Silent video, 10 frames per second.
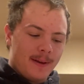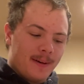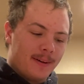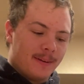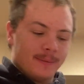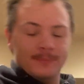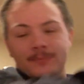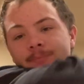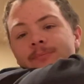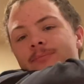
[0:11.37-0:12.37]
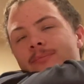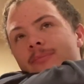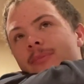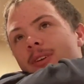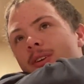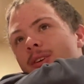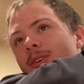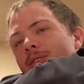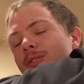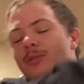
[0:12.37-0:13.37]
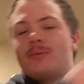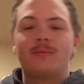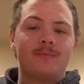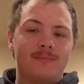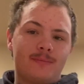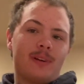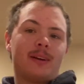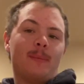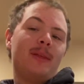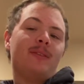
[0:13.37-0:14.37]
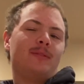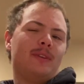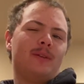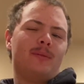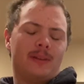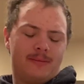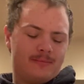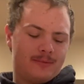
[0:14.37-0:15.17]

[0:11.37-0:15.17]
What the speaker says: Um, so I made this video like